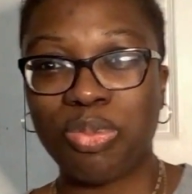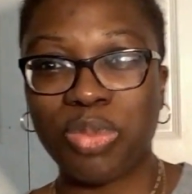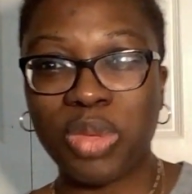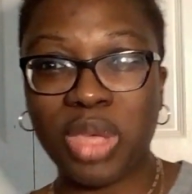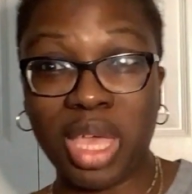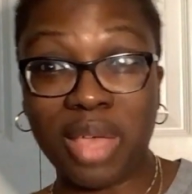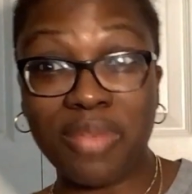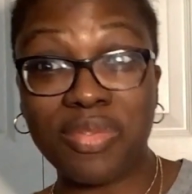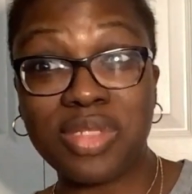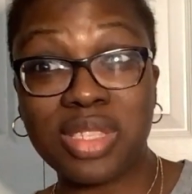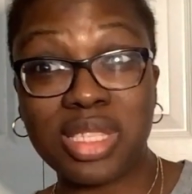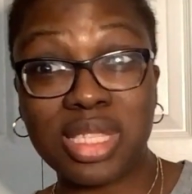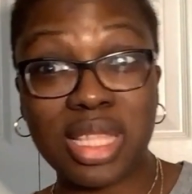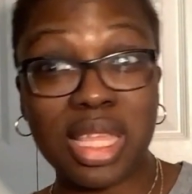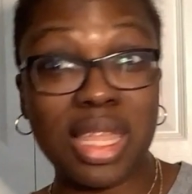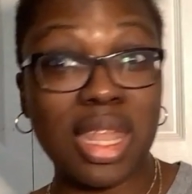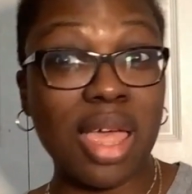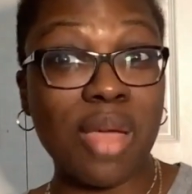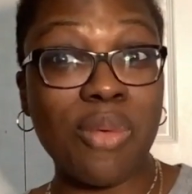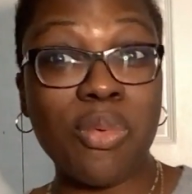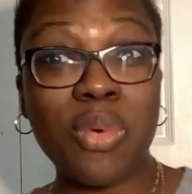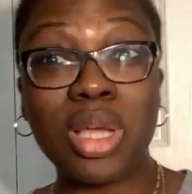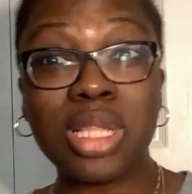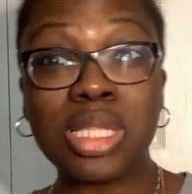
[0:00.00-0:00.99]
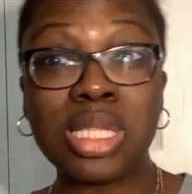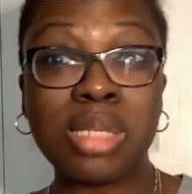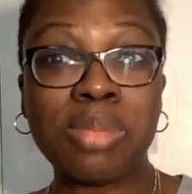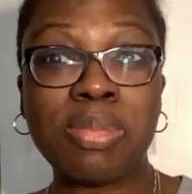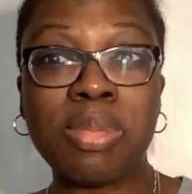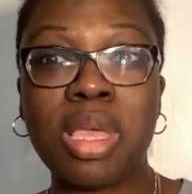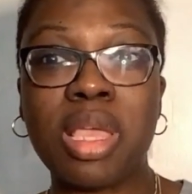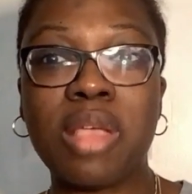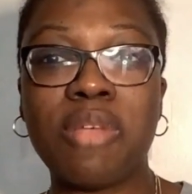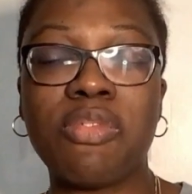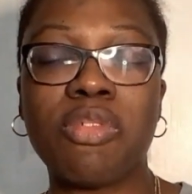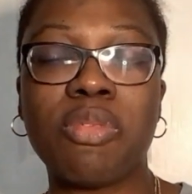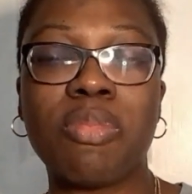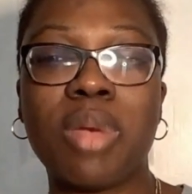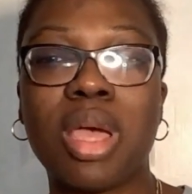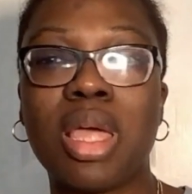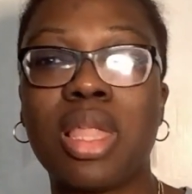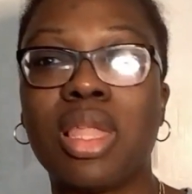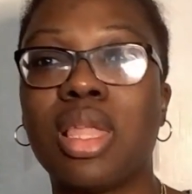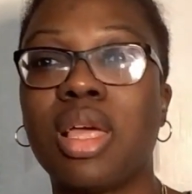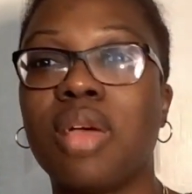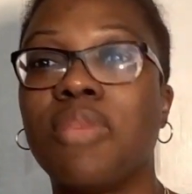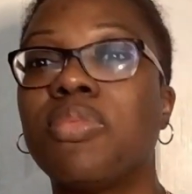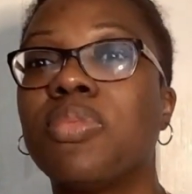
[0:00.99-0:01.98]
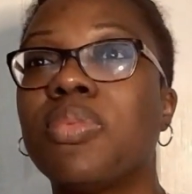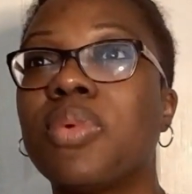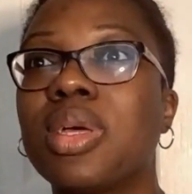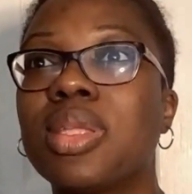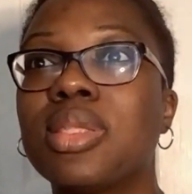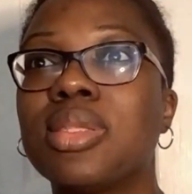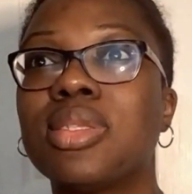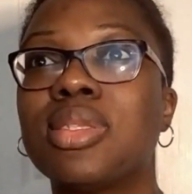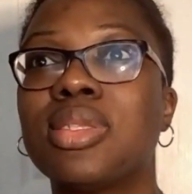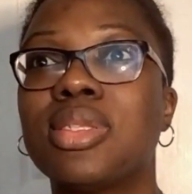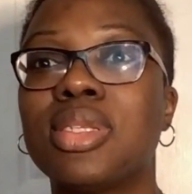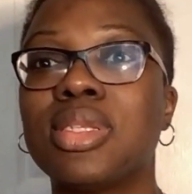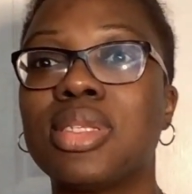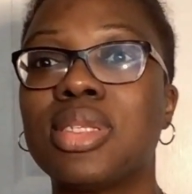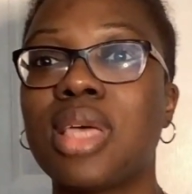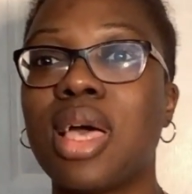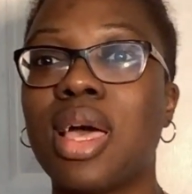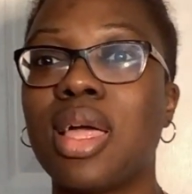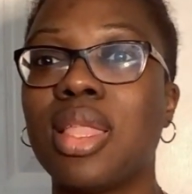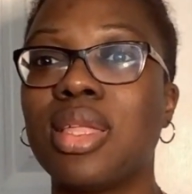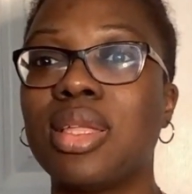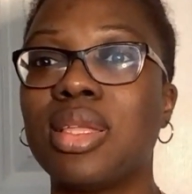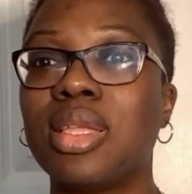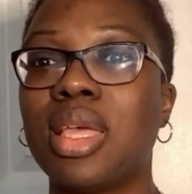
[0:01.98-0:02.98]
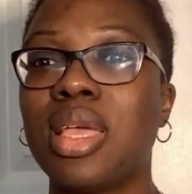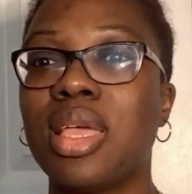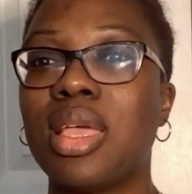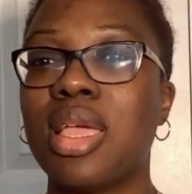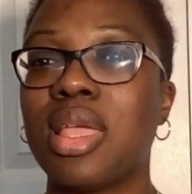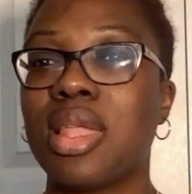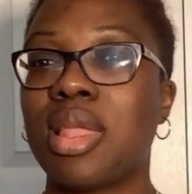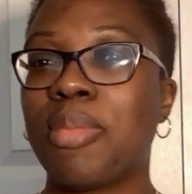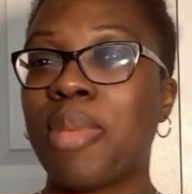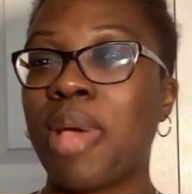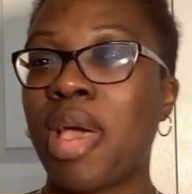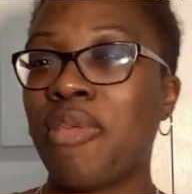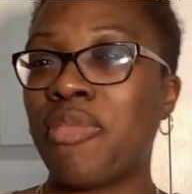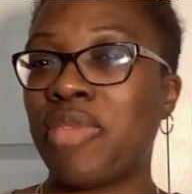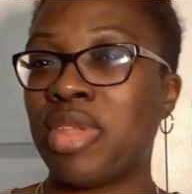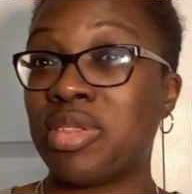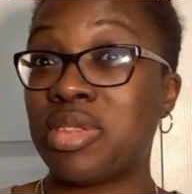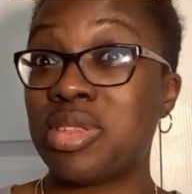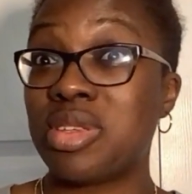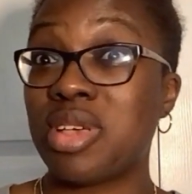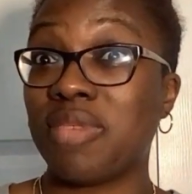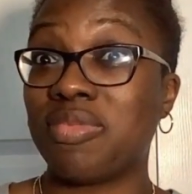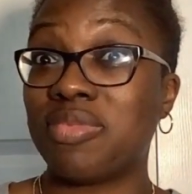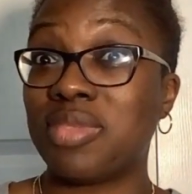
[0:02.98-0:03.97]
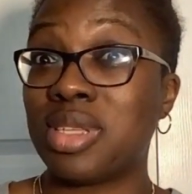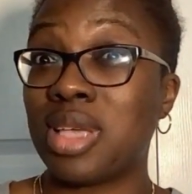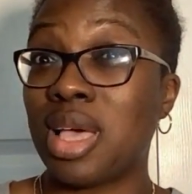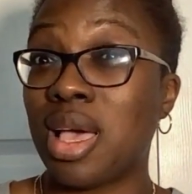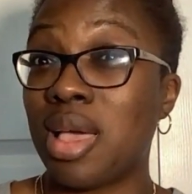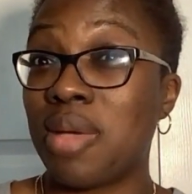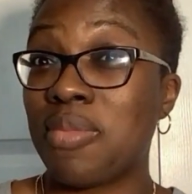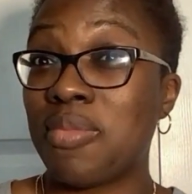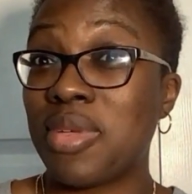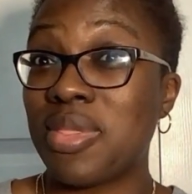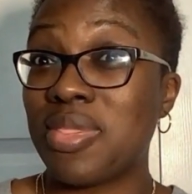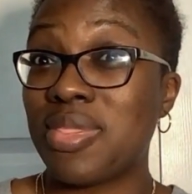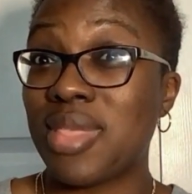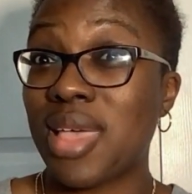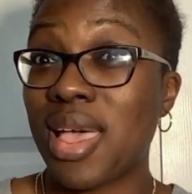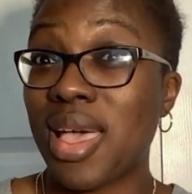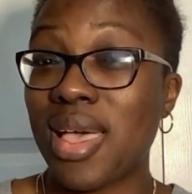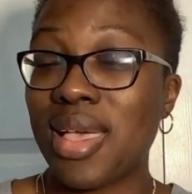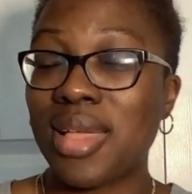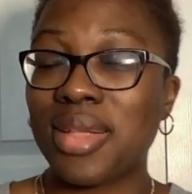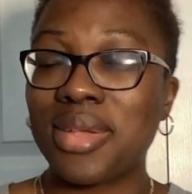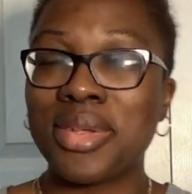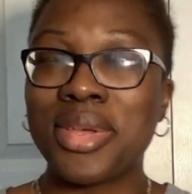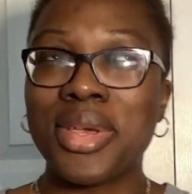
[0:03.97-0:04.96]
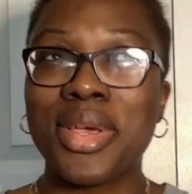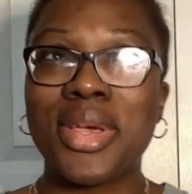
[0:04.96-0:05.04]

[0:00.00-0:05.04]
gifts that I want to make for my loved ones this holiday, and I'm having a tough time with that.